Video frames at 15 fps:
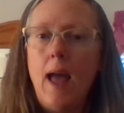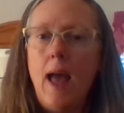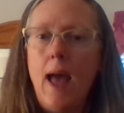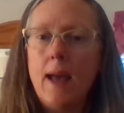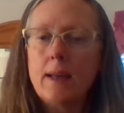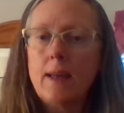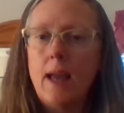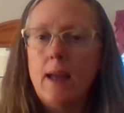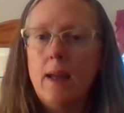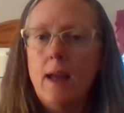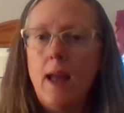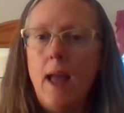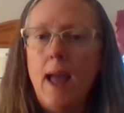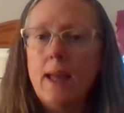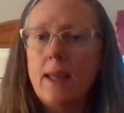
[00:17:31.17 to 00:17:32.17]

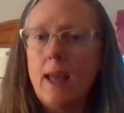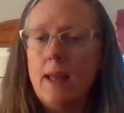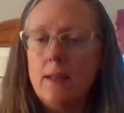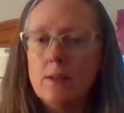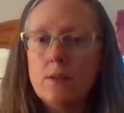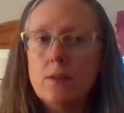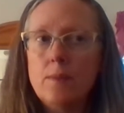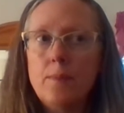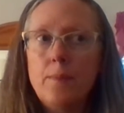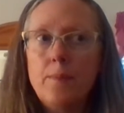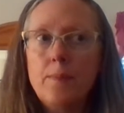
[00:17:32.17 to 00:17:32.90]
Hecate.